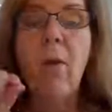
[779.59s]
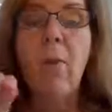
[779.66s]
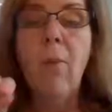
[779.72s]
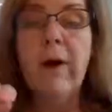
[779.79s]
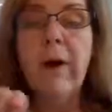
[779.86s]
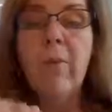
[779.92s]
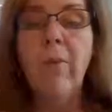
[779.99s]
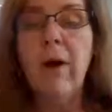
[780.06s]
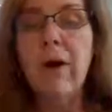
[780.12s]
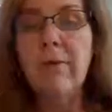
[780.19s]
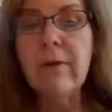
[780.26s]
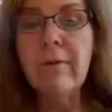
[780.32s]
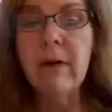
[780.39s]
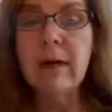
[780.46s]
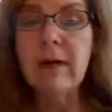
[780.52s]
What I want to
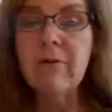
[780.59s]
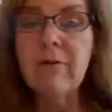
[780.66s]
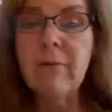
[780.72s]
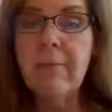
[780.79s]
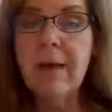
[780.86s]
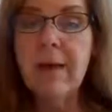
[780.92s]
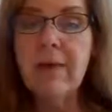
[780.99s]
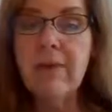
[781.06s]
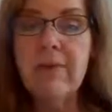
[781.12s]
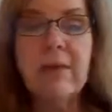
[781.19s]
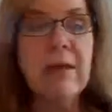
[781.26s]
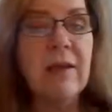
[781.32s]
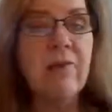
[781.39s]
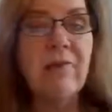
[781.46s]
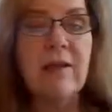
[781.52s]
remind you about
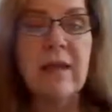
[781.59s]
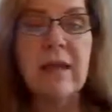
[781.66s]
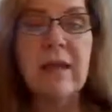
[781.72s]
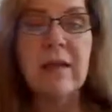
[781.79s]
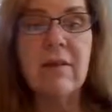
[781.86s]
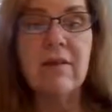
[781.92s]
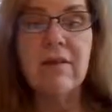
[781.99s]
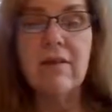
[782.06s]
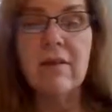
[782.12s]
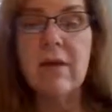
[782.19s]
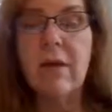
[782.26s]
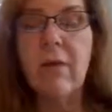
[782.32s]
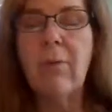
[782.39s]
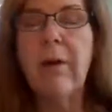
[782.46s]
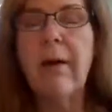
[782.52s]
this is,
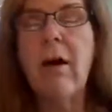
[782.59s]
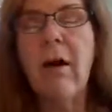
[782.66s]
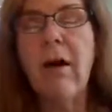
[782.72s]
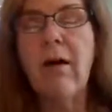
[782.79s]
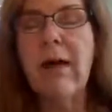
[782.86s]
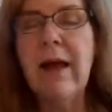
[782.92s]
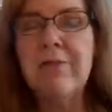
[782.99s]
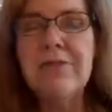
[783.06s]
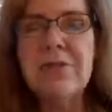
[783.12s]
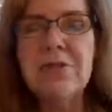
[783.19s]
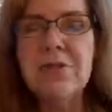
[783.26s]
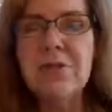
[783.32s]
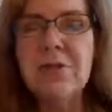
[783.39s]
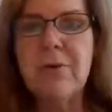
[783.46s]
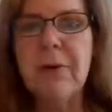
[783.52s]
we all have to
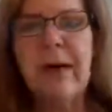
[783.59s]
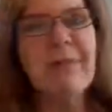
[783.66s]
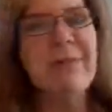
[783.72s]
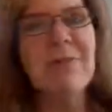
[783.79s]
do, and